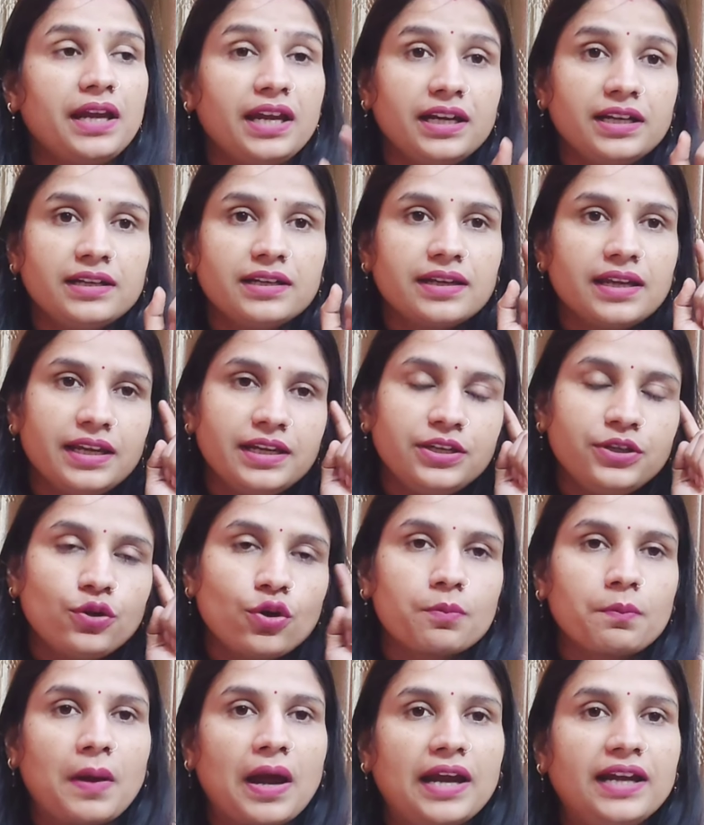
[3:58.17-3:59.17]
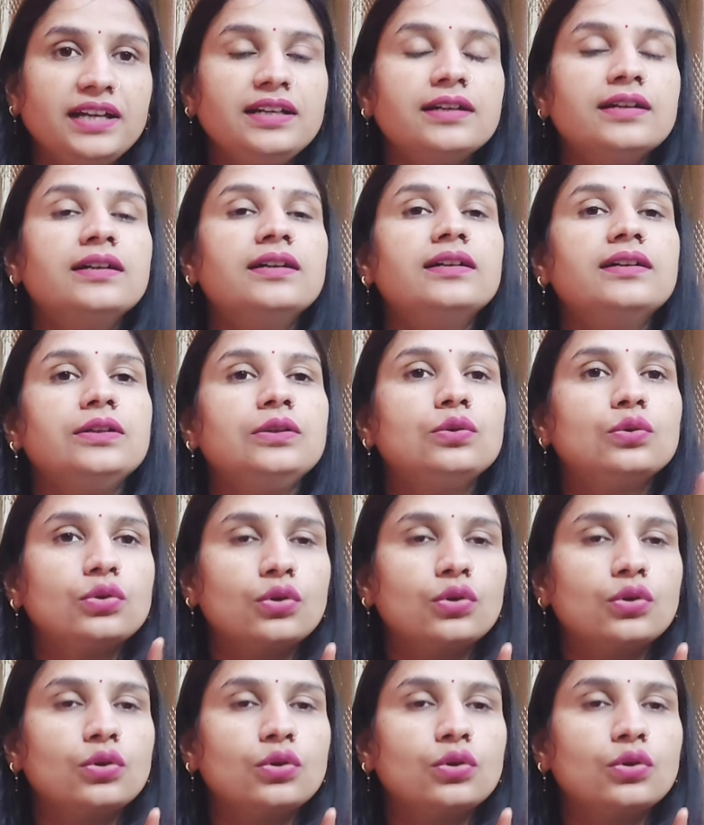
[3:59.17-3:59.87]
it in your mind, do